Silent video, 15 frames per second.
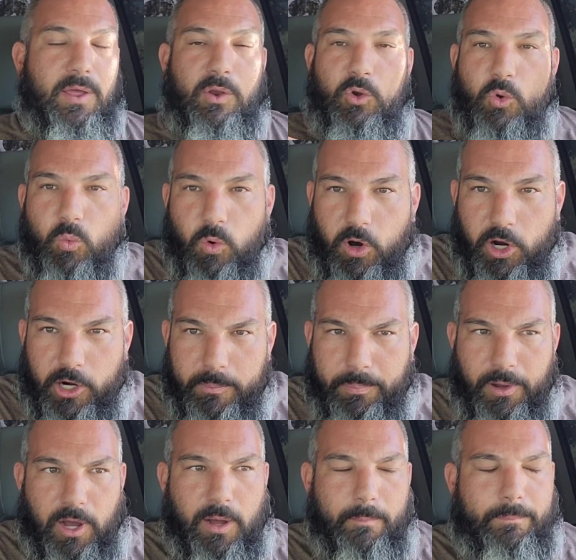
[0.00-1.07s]
new water
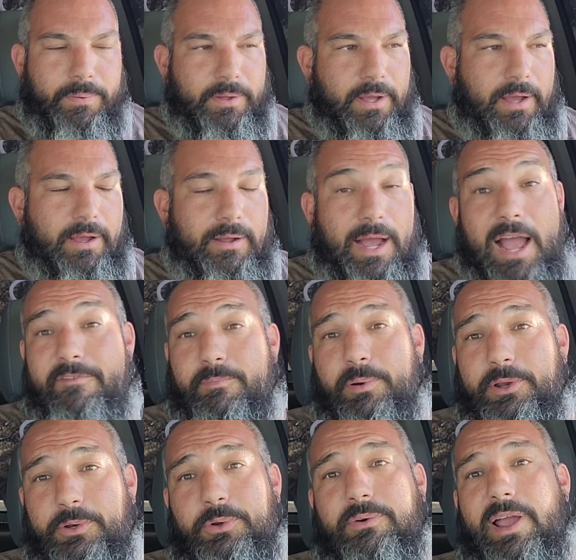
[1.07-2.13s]
pump. I even
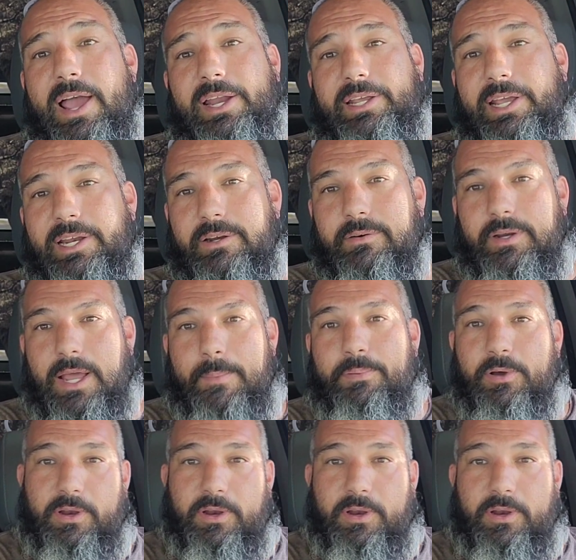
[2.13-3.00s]
put a new radiator in.